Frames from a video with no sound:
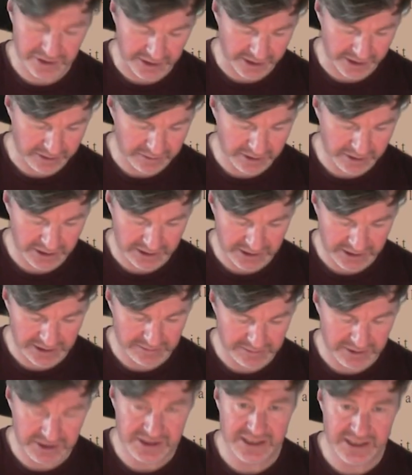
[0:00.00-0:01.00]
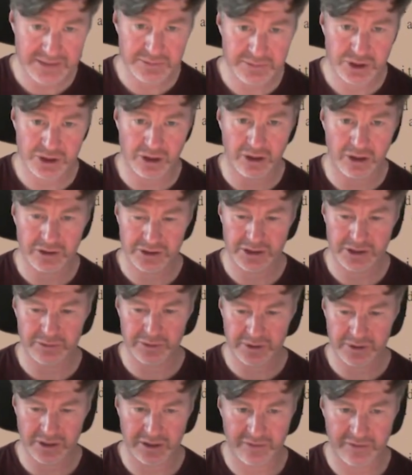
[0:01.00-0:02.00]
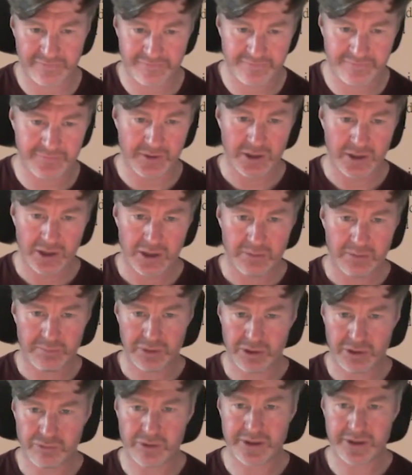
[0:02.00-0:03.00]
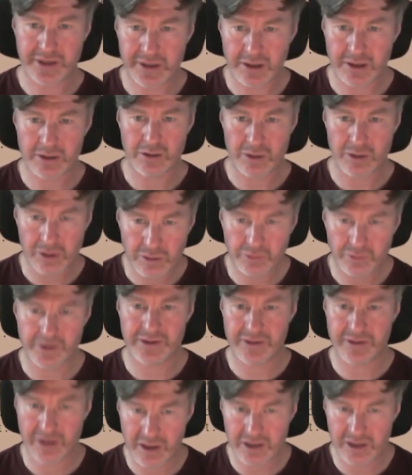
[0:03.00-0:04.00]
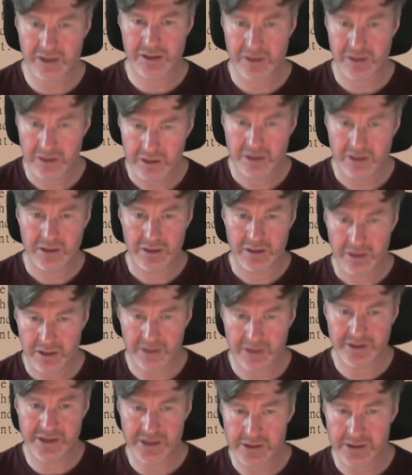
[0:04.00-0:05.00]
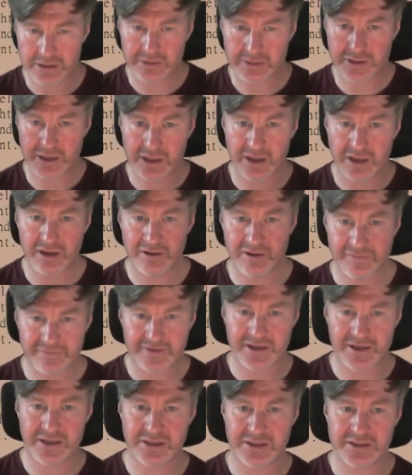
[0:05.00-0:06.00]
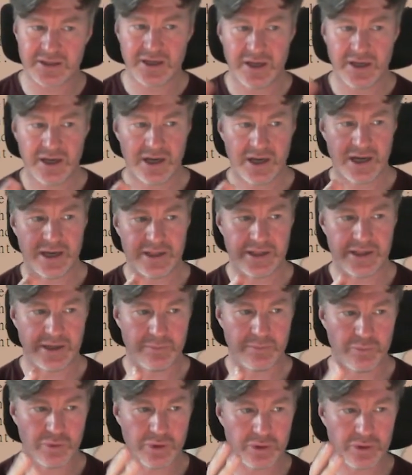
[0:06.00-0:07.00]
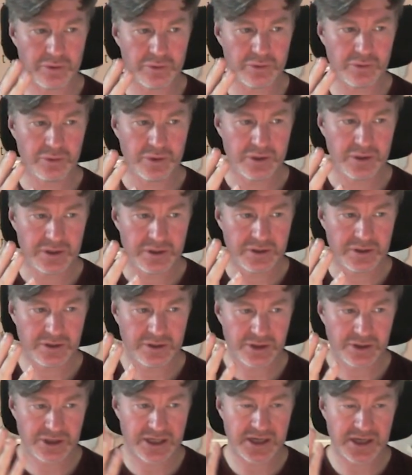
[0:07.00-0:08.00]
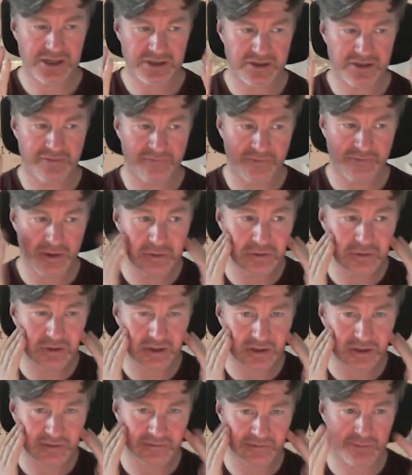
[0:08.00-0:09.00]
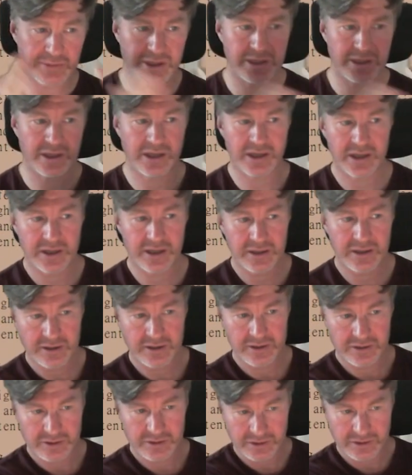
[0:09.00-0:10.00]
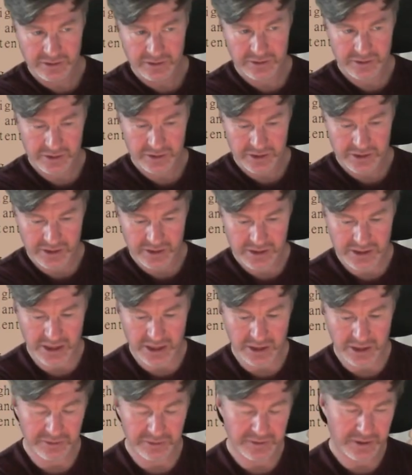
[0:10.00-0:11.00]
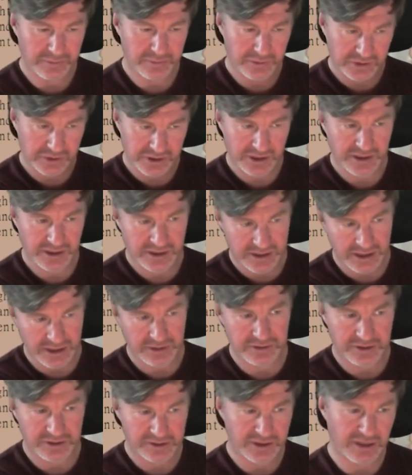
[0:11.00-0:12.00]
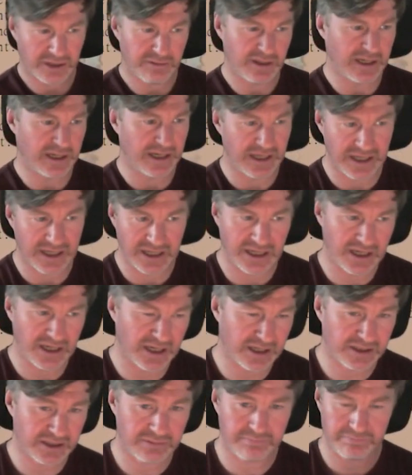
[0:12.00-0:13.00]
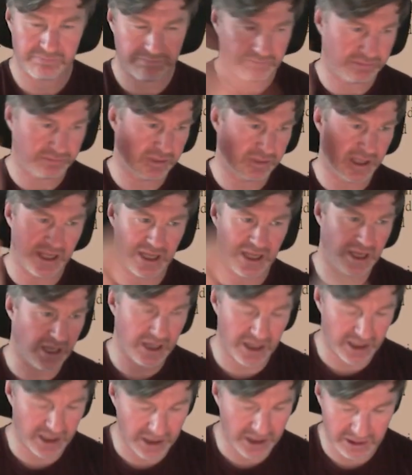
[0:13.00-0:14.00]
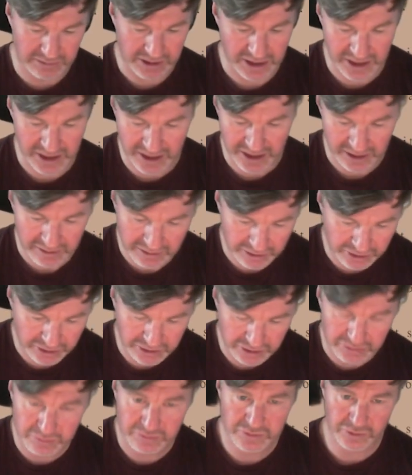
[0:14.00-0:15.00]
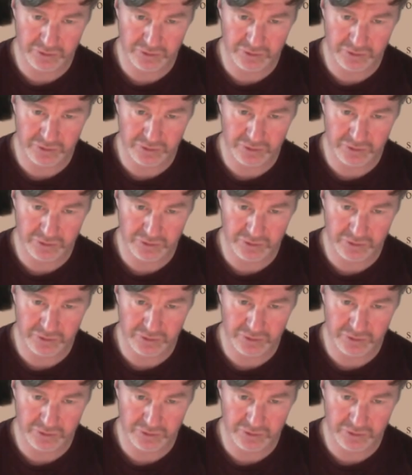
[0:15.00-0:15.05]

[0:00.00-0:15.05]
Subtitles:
I'm going to keep the same shot, so we're going to be running along with her like this, looking at her face, and then we'll change the focus from her to the toad, and we'll see the toad just go, I don't care, and just sort